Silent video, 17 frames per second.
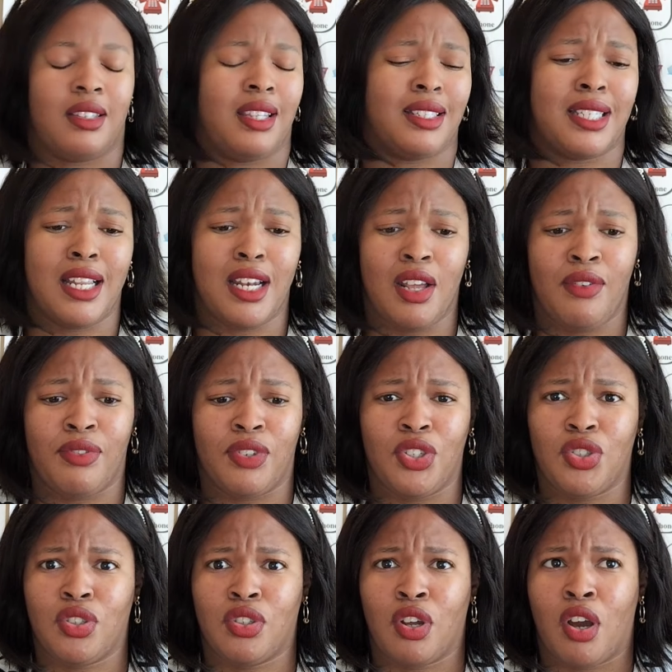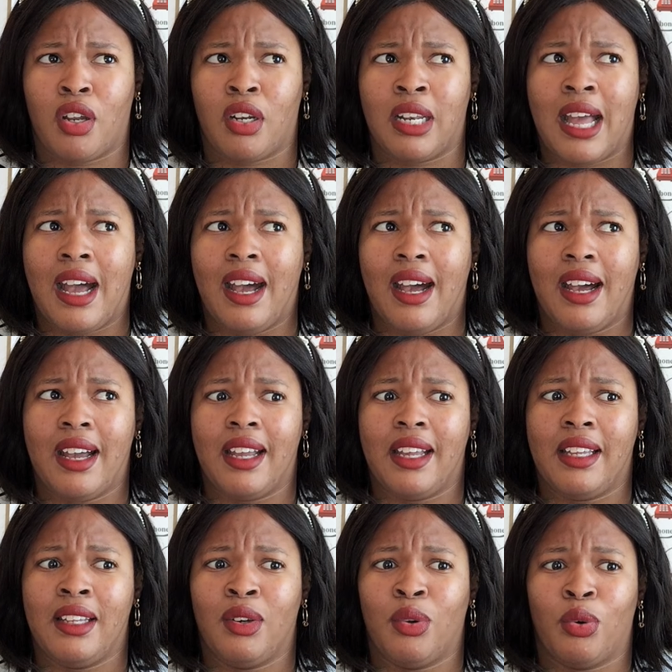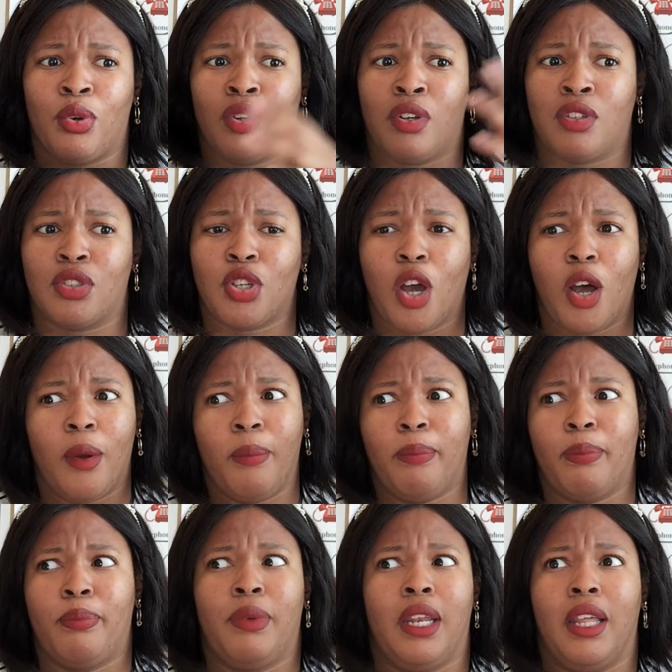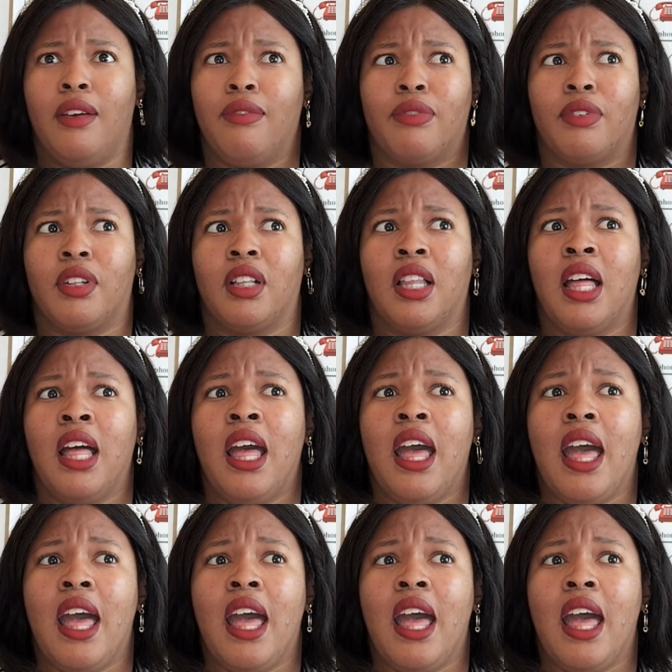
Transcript: the television on high or on top level,